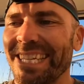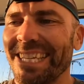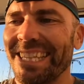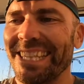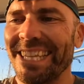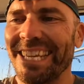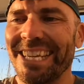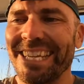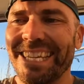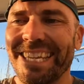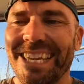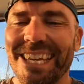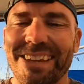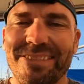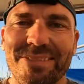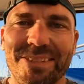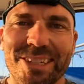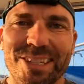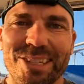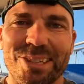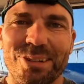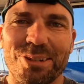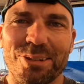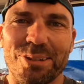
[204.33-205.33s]
and then
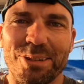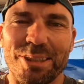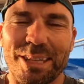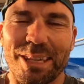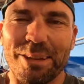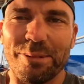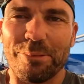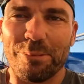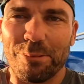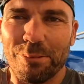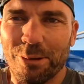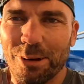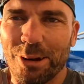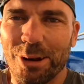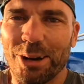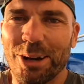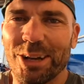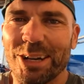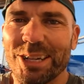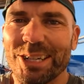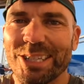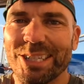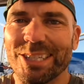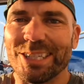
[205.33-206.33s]
giving you the
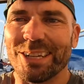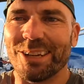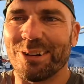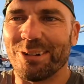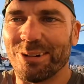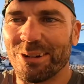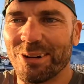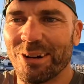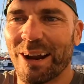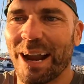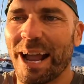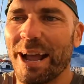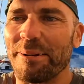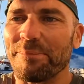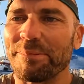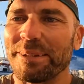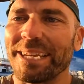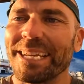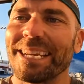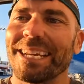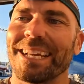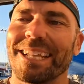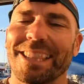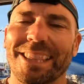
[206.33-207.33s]
worst
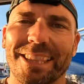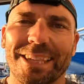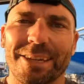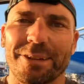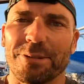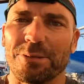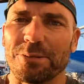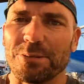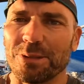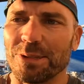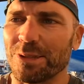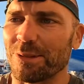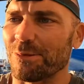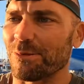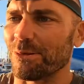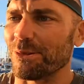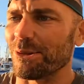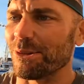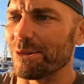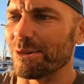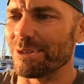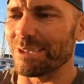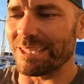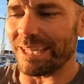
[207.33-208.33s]
crappy little
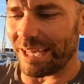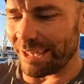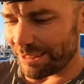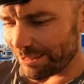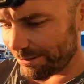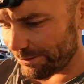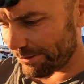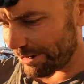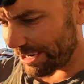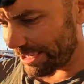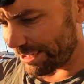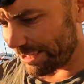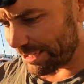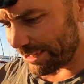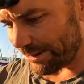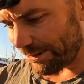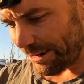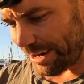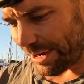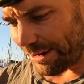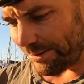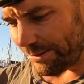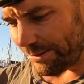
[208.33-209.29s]
screws that thread straight